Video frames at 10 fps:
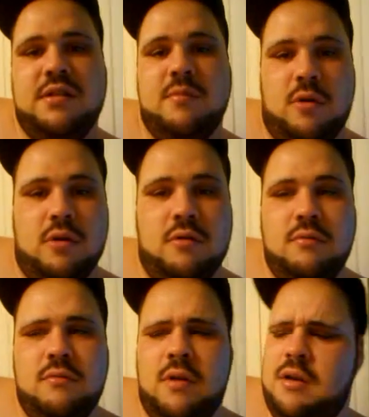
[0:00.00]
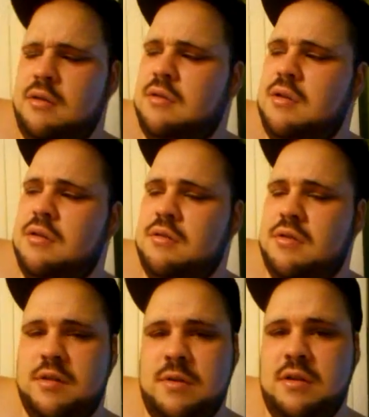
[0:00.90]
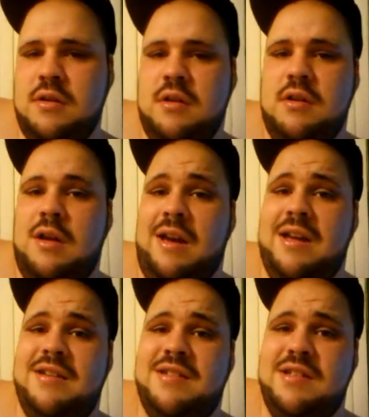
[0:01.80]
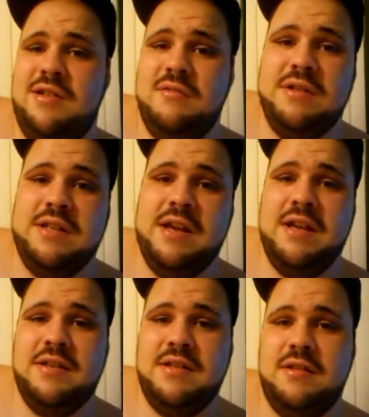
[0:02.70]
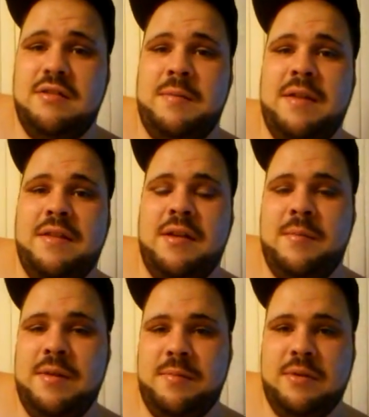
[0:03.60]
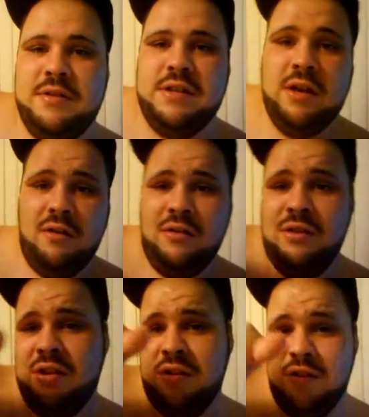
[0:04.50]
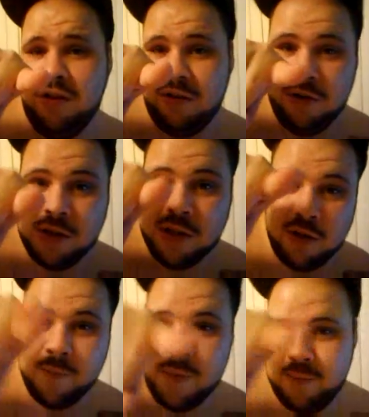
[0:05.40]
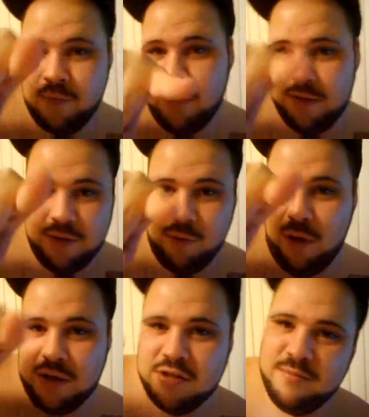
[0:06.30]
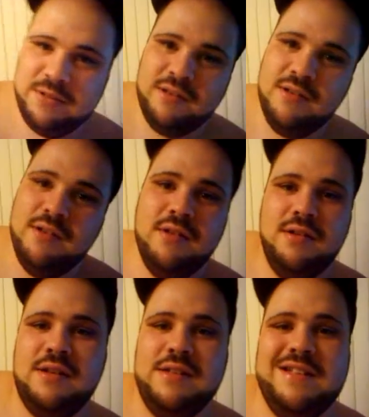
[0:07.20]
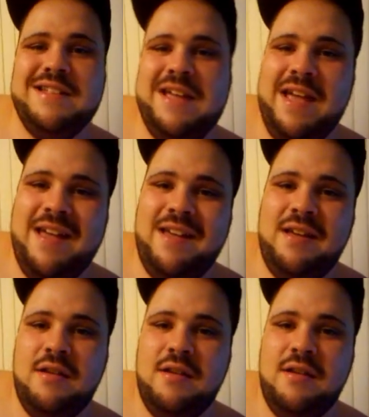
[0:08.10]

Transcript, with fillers: tomorrow, right? Yeah, see me. I can't see you because I can't see. I'm not going to be the person like, oh look, look, look at all the people right there watching me, because that's gay,